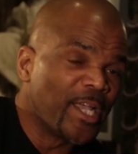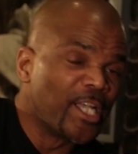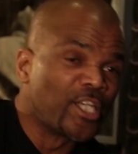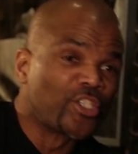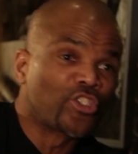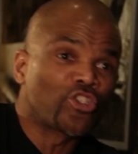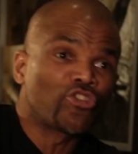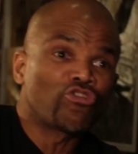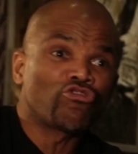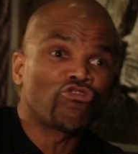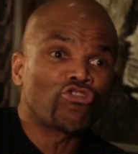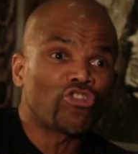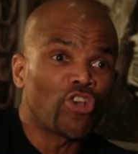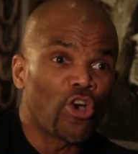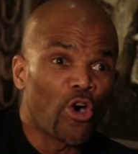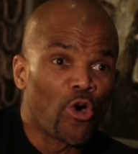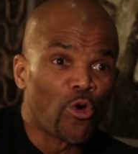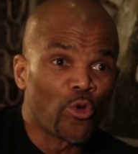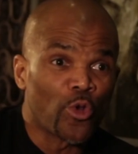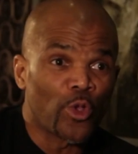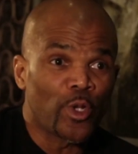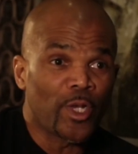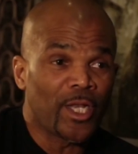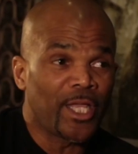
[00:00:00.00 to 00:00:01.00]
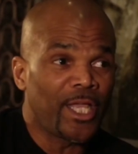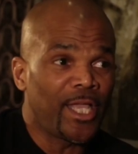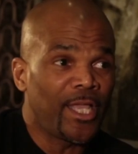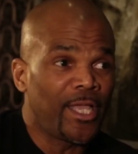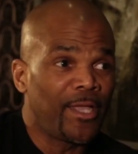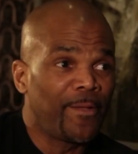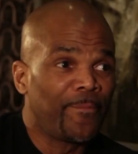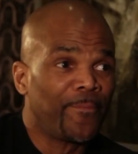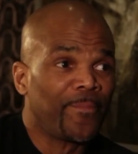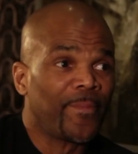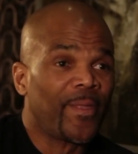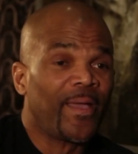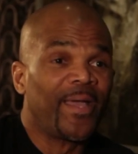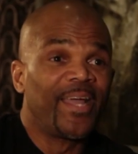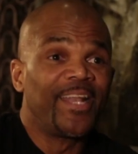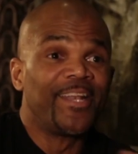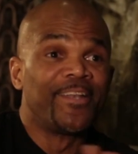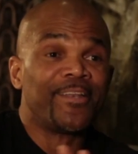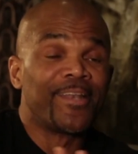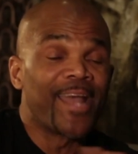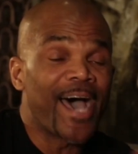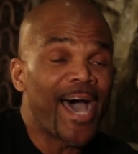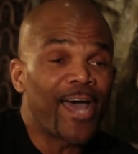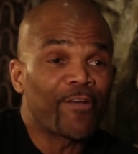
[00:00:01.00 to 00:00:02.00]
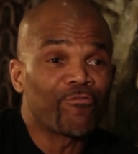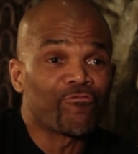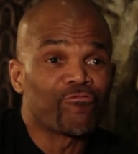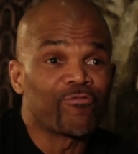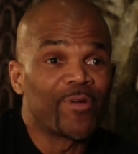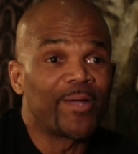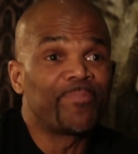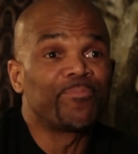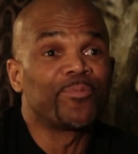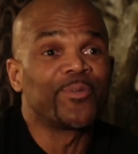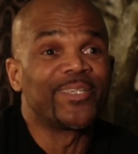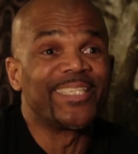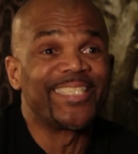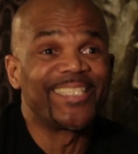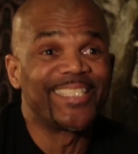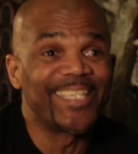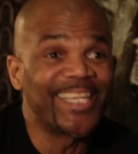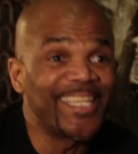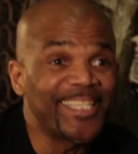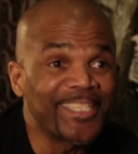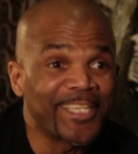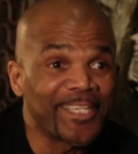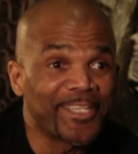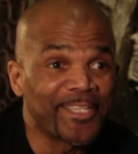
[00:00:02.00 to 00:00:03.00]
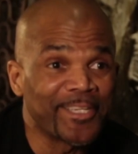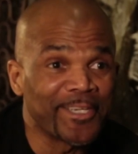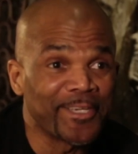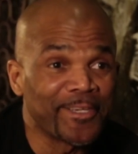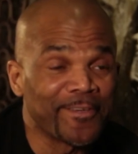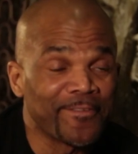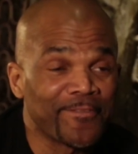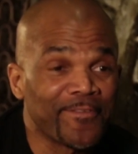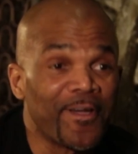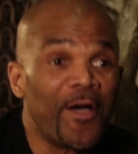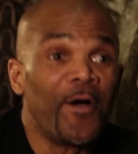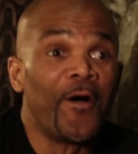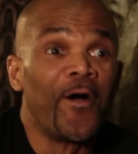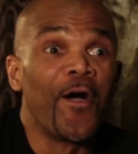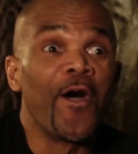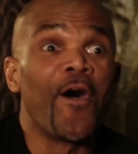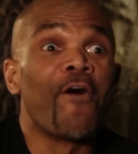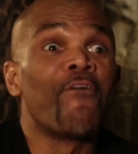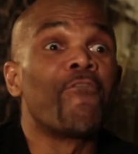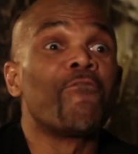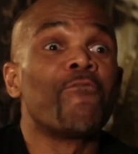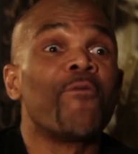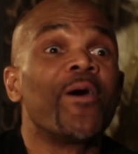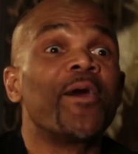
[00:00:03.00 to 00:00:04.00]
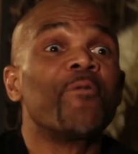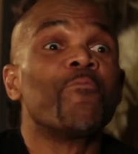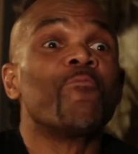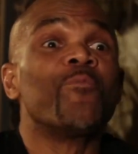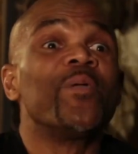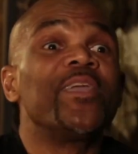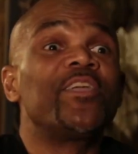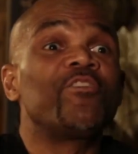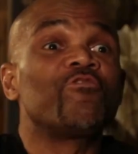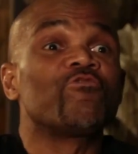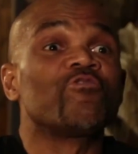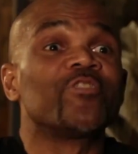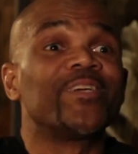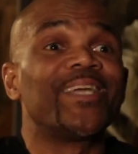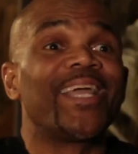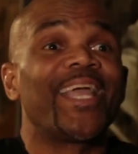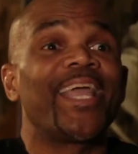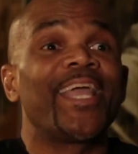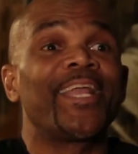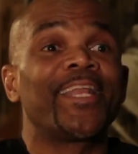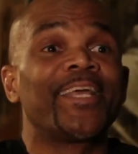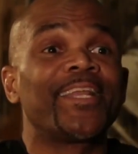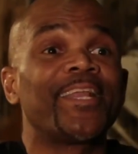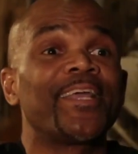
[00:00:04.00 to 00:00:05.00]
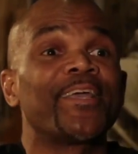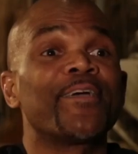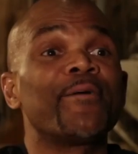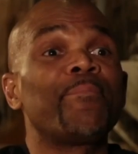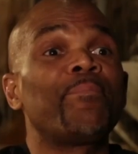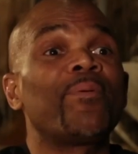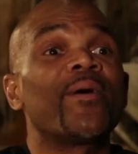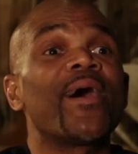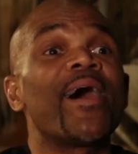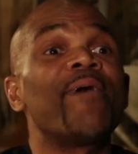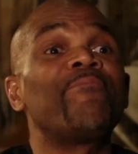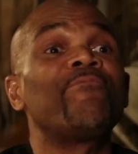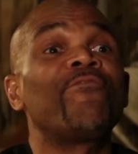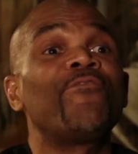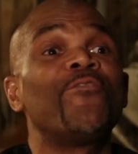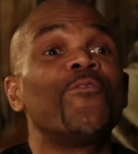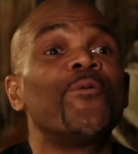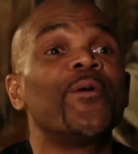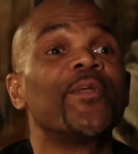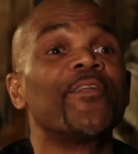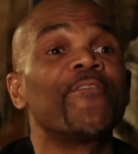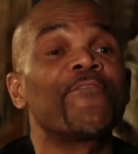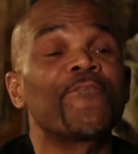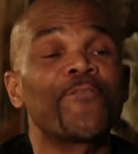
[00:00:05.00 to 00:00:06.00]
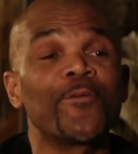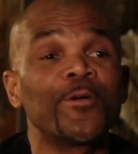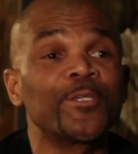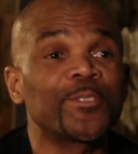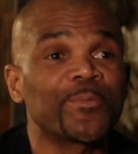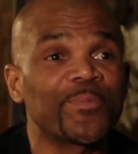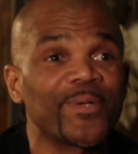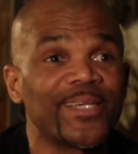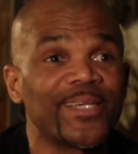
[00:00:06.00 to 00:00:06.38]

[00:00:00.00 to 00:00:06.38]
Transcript: is totally not representative of what we created hip hop for in the first